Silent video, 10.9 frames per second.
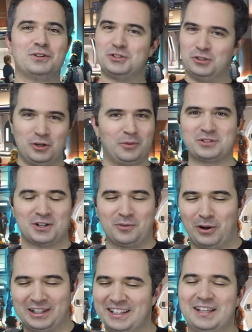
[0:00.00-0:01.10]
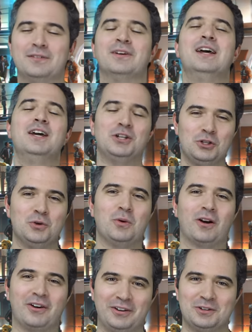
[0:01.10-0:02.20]
which no one's going to want to leave, you
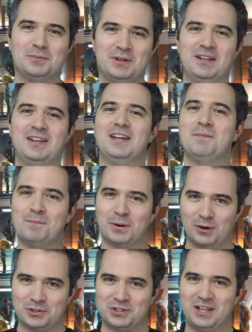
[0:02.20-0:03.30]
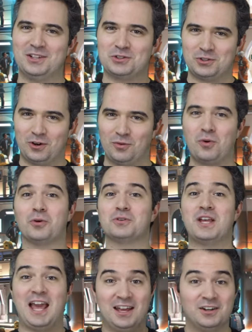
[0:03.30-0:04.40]
are going to be immersed in Star
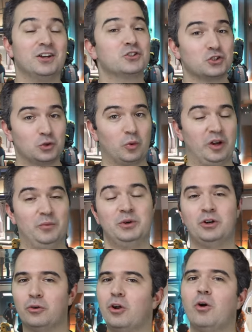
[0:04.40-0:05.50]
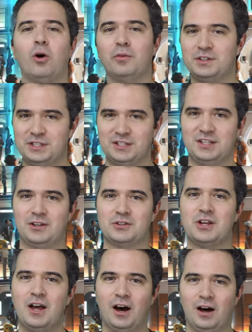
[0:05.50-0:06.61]
Wars and a story. We don't know all the details
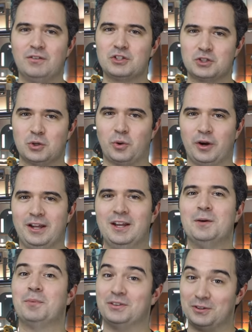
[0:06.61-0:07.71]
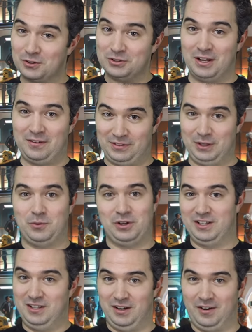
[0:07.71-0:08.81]
of a story, but there's definitely one
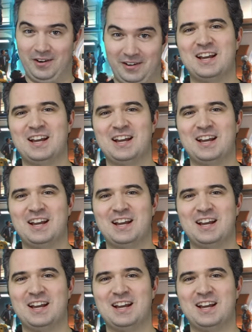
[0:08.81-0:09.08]
here.